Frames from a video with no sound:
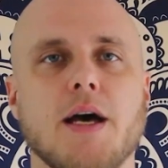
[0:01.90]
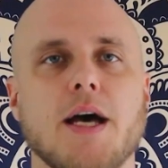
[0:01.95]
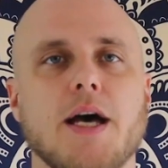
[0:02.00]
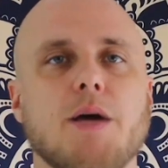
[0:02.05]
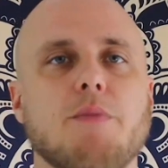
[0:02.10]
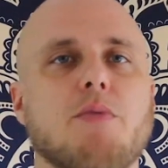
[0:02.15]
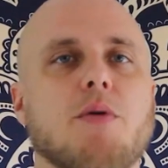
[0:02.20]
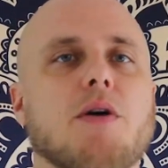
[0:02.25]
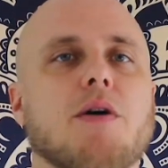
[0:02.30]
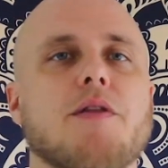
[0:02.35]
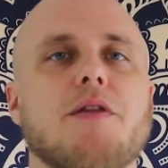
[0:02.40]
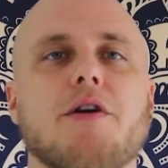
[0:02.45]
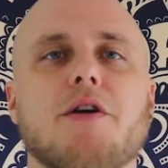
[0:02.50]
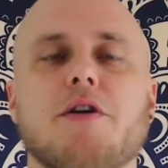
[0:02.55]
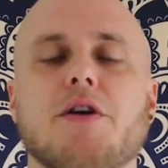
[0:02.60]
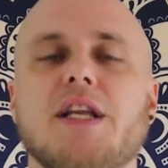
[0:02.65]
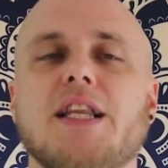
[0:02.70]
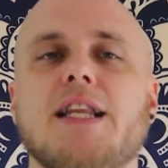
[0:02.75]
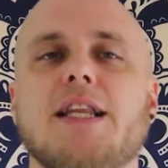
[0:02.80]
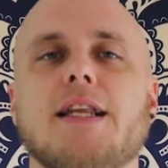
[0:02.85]
Hey
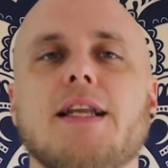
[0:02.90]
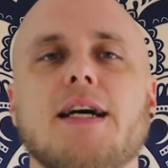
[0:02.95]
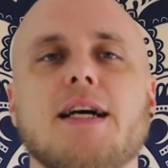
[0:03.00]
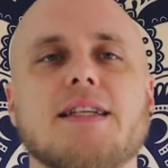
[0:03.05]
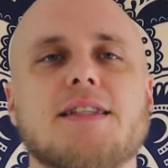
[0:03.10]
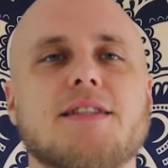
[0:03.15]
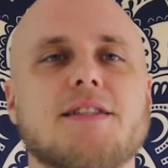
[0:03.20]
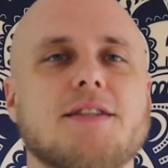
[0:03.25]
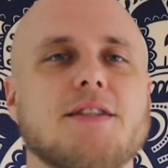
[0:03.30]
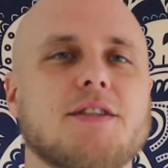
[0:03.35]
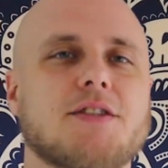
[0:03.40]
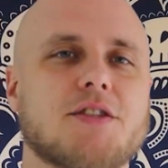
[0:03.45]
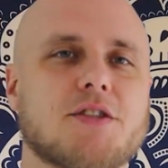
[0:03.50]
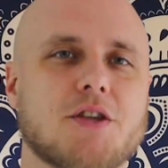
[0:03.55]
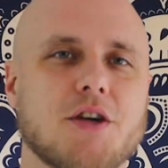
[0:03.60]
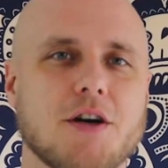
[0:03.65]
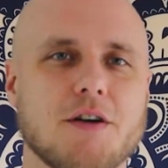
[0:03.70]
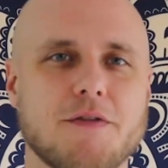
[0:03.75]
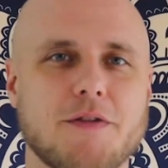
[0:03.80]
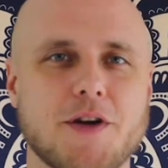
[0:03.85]
brother, let's
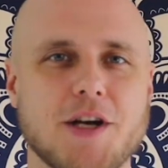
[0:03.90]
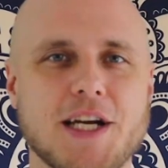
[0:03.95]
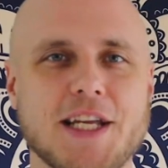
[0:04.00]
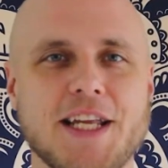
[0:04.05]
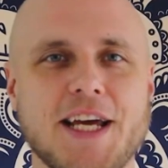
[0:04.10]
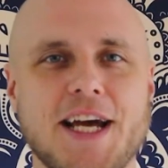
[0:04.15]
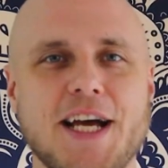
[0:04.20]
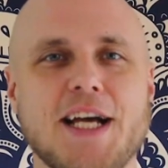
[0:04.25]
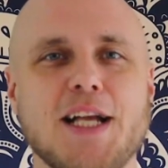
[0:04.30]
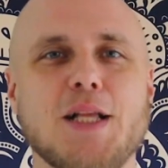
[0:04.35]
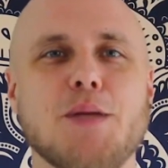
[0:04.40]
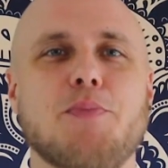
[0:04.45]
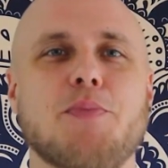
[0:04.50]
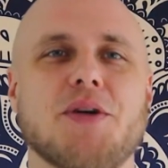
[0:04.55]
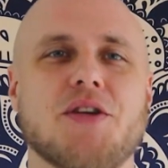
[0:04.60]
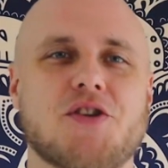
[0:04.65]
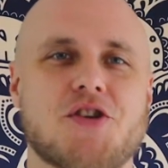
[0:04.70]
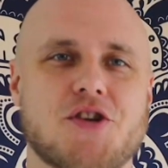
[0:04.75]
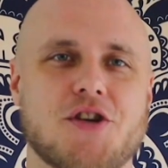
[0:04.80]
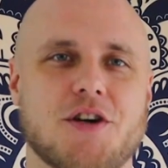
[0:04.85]
discover and help
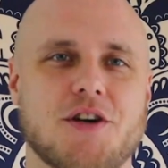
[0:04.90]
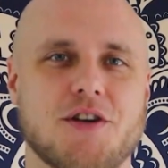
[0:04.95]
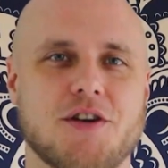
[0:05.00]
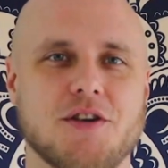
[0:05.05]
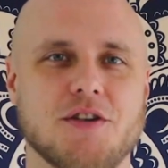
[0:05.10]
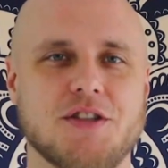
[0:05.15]
each other.